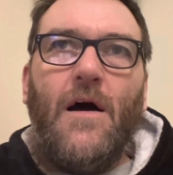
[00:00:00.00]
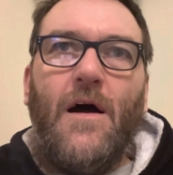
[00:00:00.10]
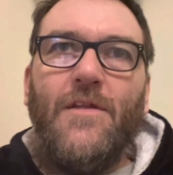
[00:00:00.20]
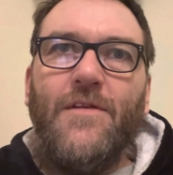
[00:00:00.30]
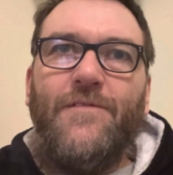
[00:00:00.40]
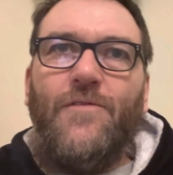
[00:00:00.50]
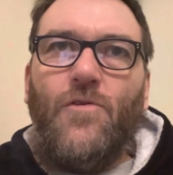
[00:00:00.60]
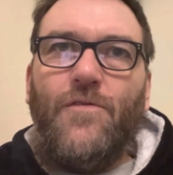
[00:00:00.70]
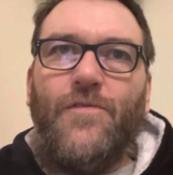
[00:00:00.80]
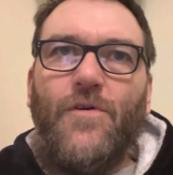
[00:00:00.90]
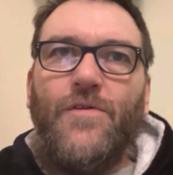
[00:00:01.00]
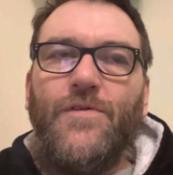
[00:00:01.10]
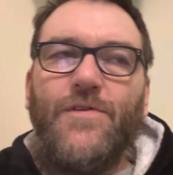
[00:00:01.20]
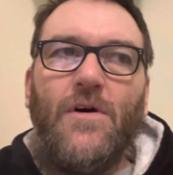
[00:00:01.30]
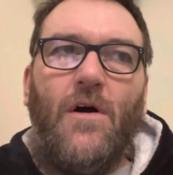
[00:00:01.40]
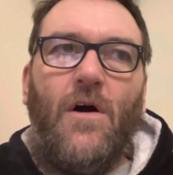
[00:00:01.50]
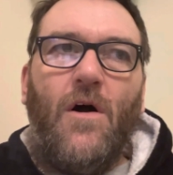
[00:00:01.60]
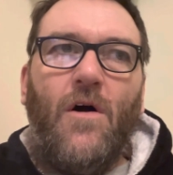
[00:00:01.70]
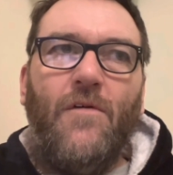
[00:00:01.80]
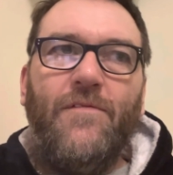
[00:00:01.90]

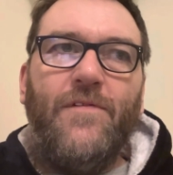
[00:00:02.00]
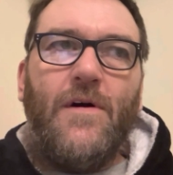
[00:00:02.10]
of